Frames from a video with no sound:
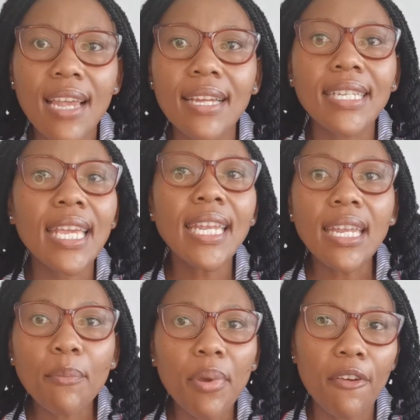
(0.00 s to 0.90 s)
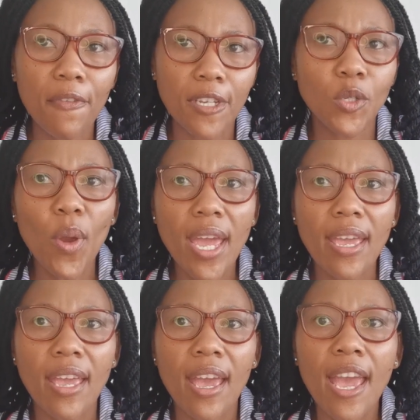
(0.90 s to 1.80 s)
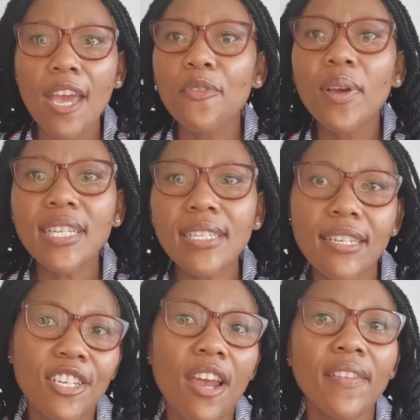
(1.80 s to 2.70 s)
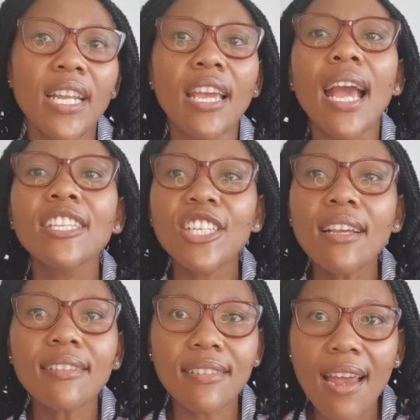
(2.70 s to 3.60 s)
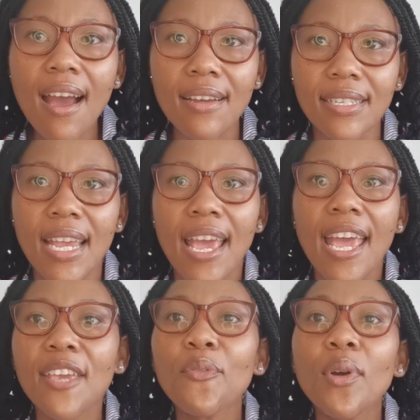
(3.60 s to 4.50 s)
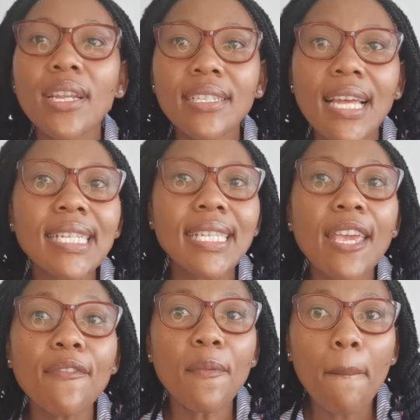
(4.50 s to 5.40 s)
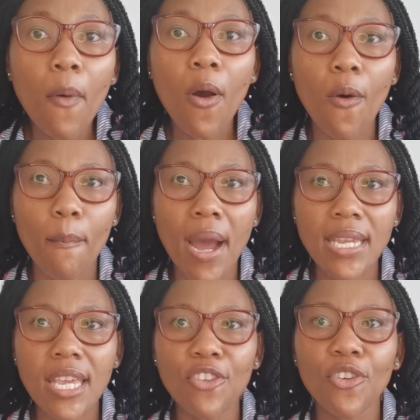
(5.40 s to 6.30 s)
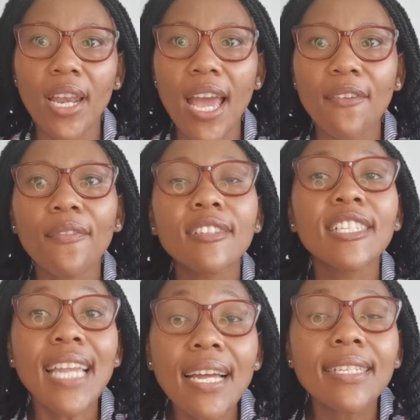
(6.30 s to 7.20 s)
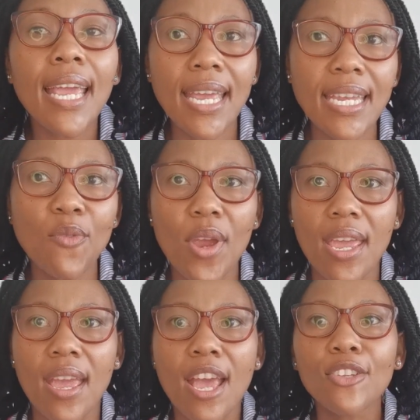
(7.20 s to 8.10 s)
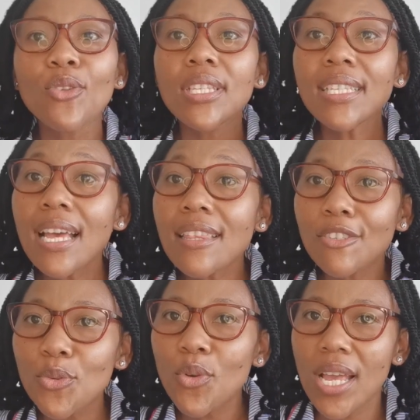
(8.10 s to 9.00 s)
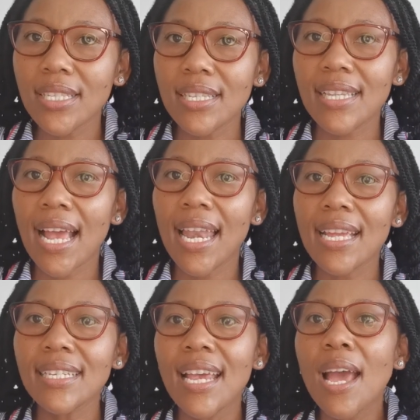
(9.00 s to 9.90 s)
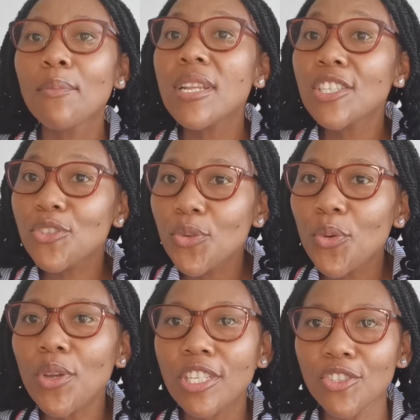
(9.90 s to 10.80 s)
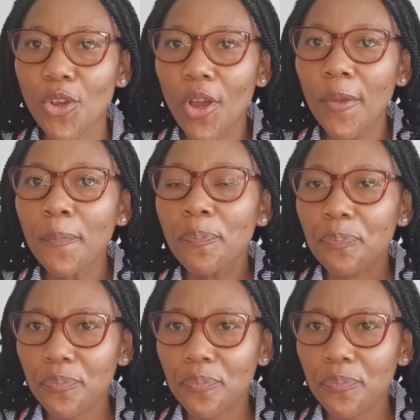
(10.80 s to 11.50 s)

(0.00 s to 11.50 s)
start in an imperfect way. If you want to start traveling, just start. If you want to start saving more money in your life, start anyway. So these are the two lessons I learned. Please do enjoy